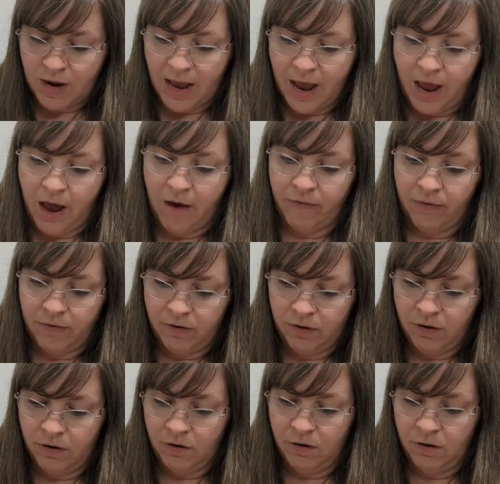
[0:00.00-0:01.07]
have
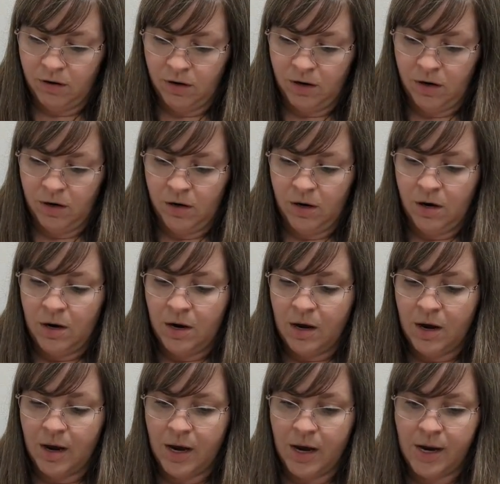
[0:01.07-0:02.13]

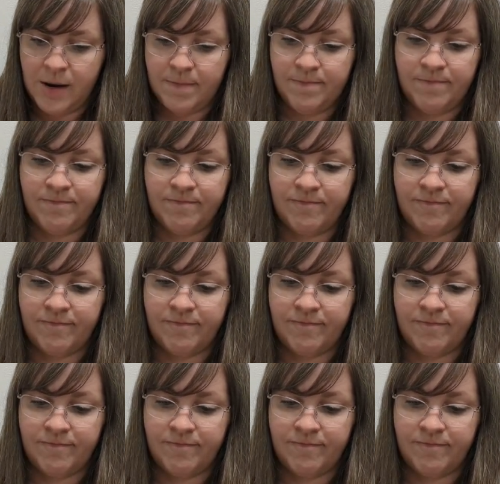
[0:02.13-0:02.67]
um,